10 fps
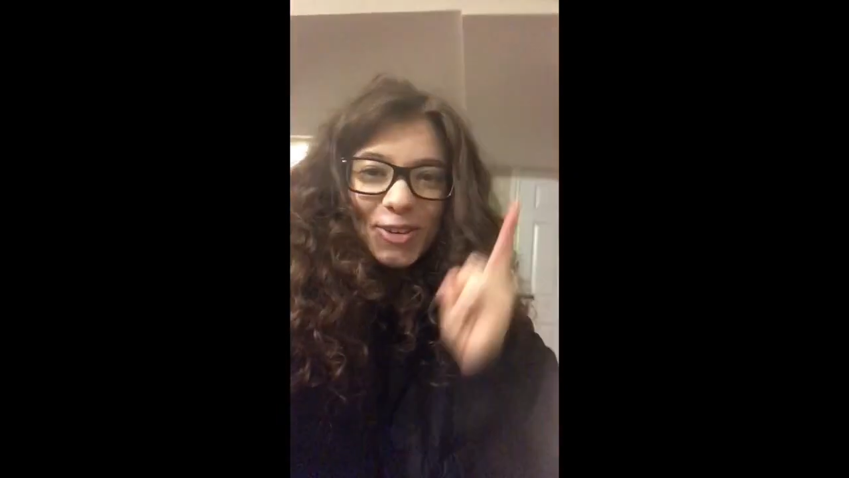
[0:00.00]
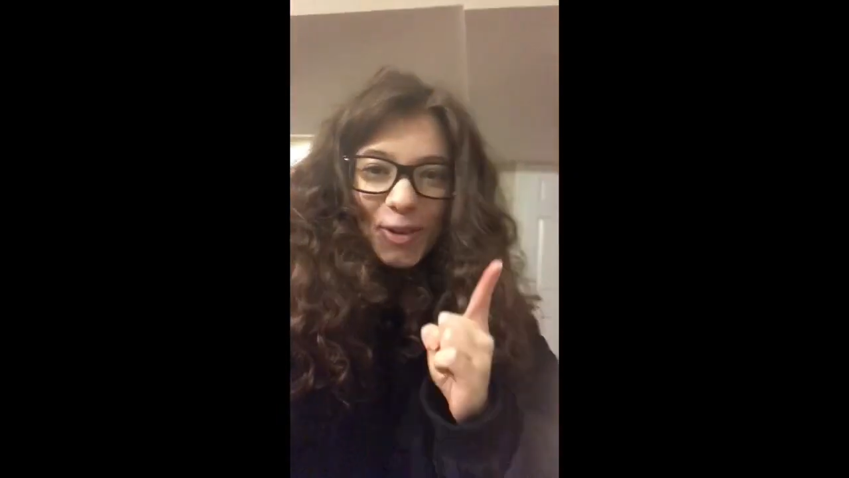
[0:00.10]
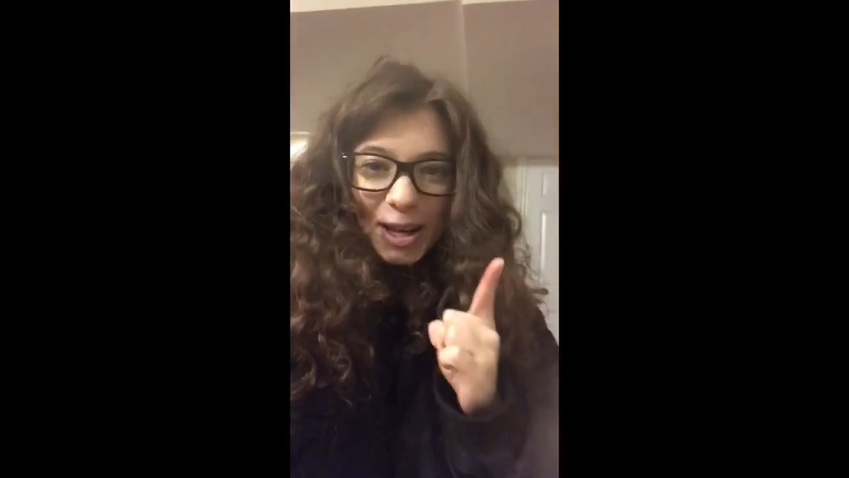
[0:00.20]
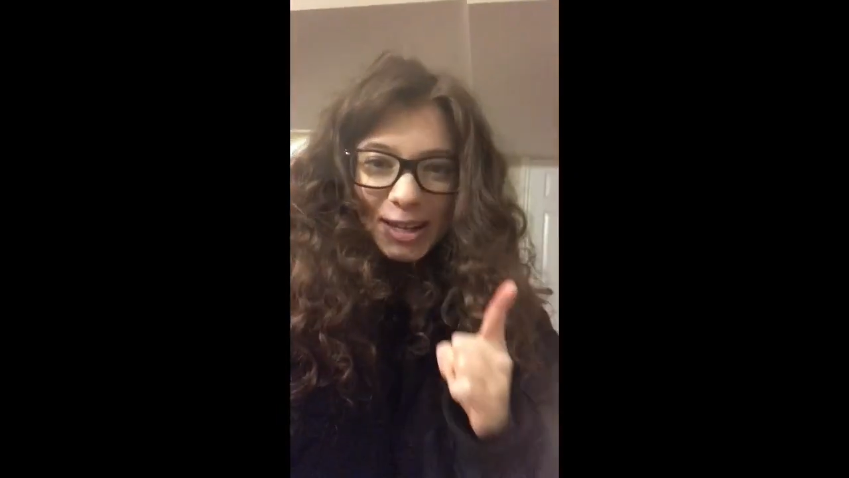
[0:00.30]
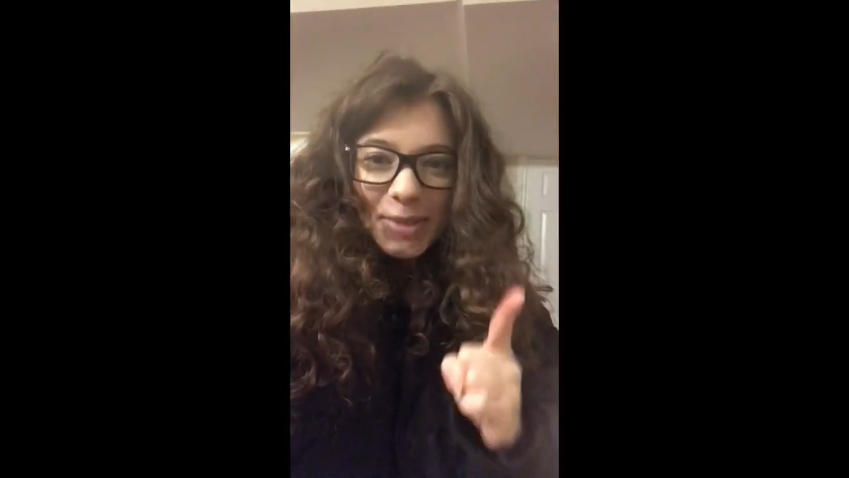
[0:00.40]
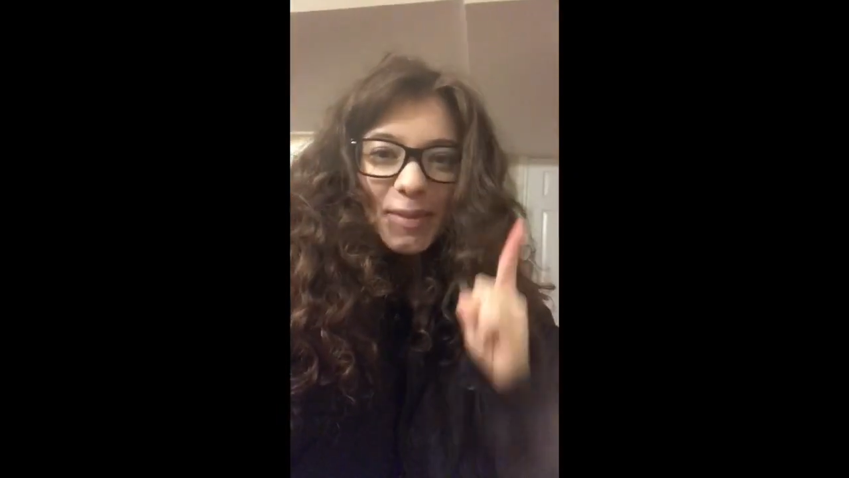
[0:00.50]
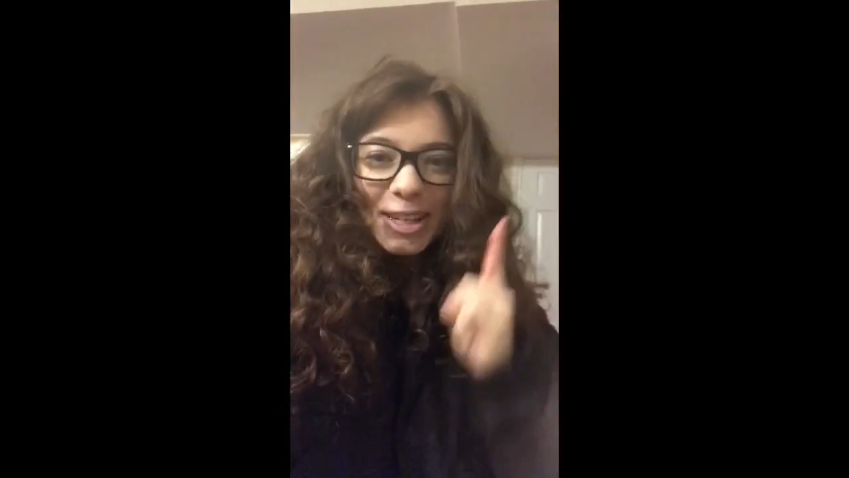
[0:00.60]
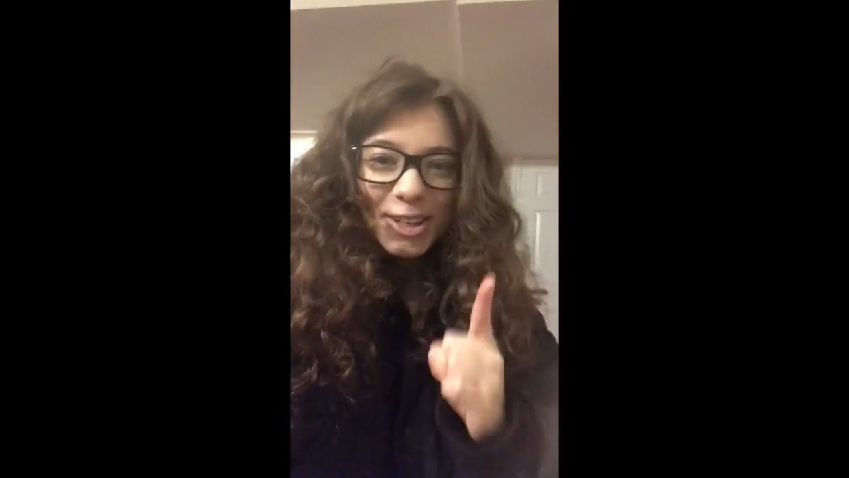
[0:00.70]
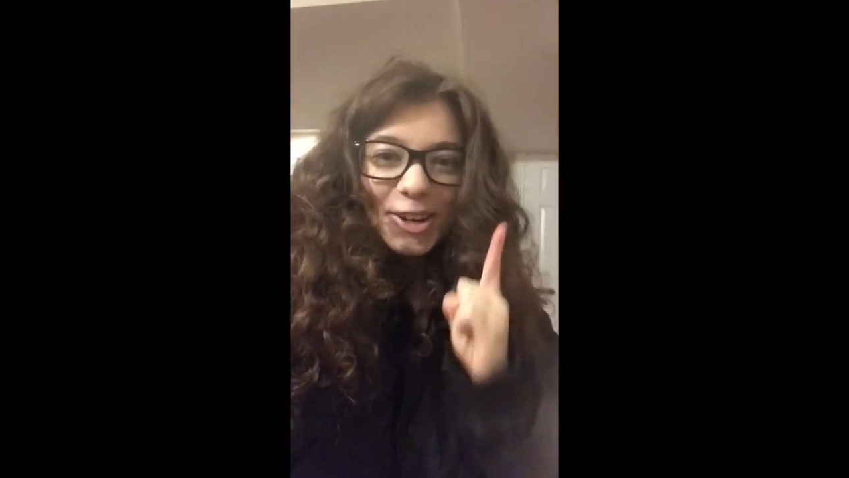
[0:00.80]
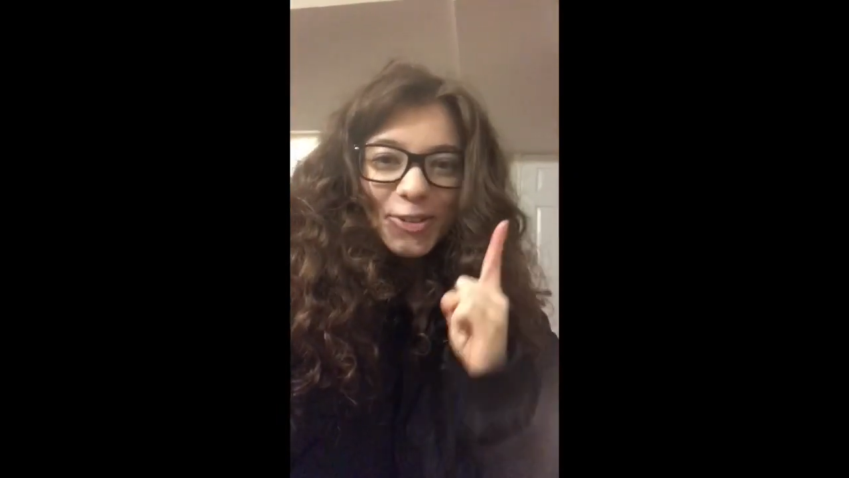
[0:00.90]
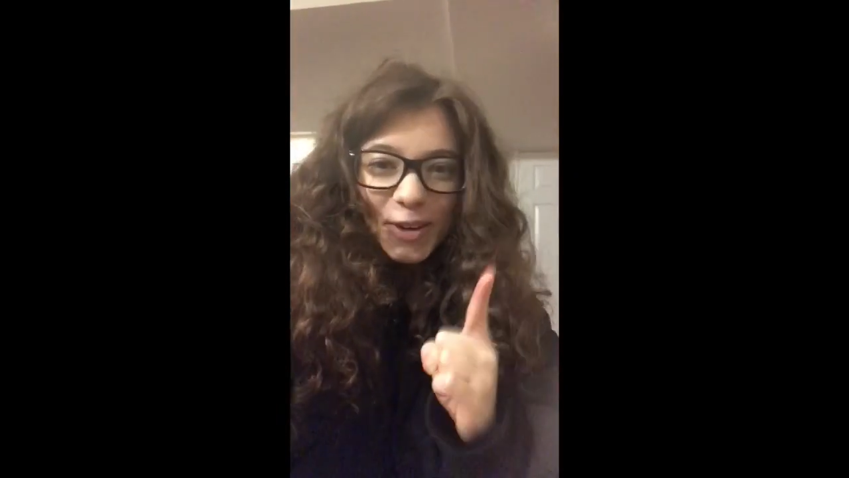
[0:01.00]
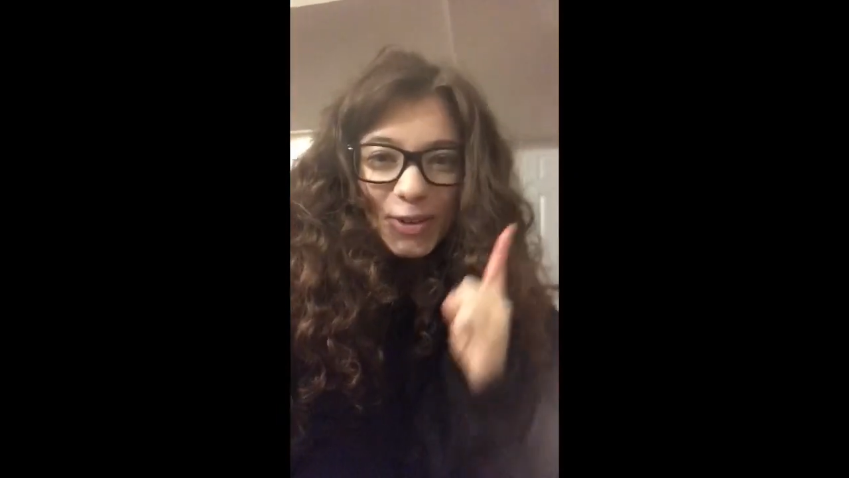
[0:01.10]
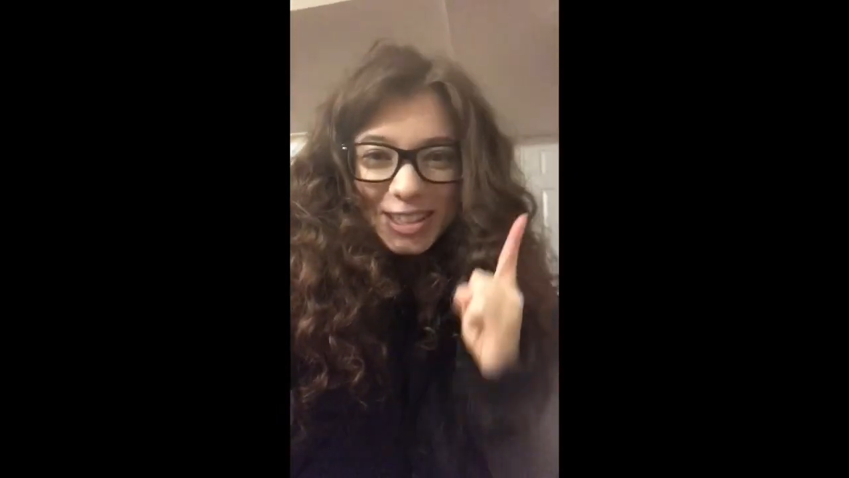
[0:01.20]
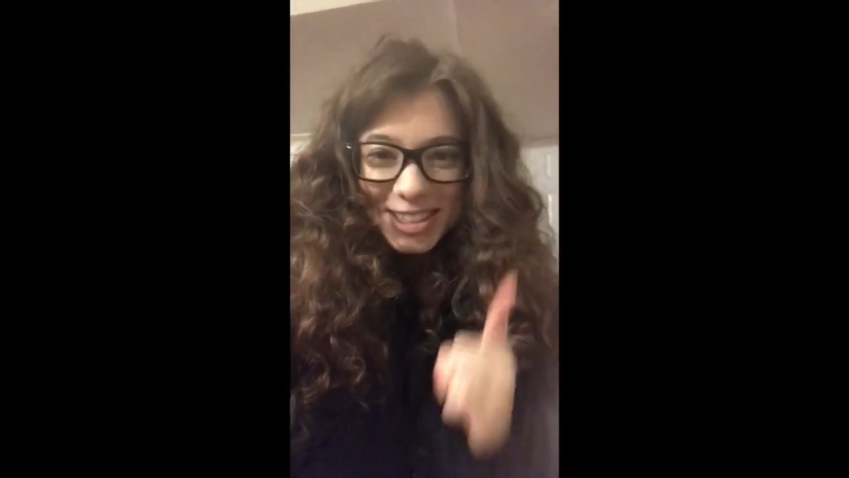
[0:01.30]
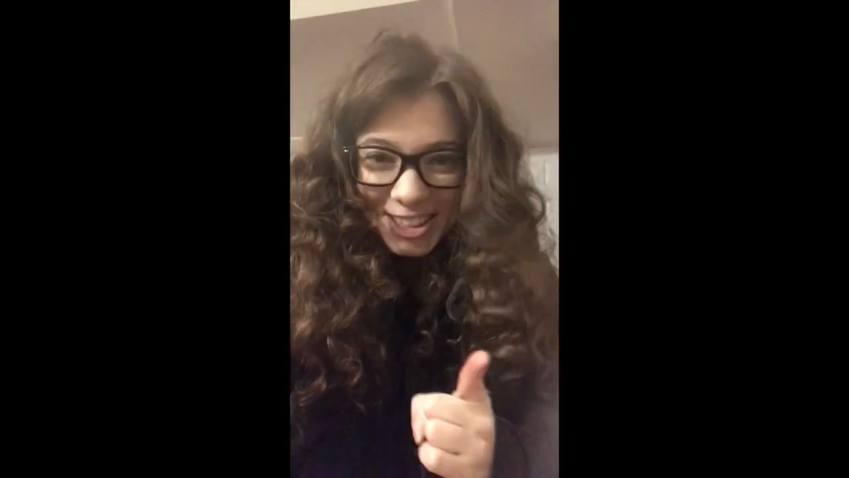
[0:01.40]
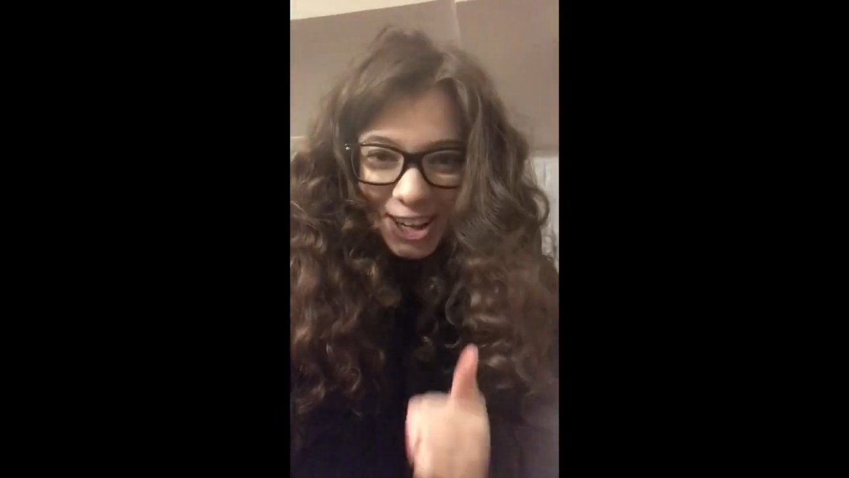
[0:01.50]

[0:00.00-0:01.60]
1, make sure your phone is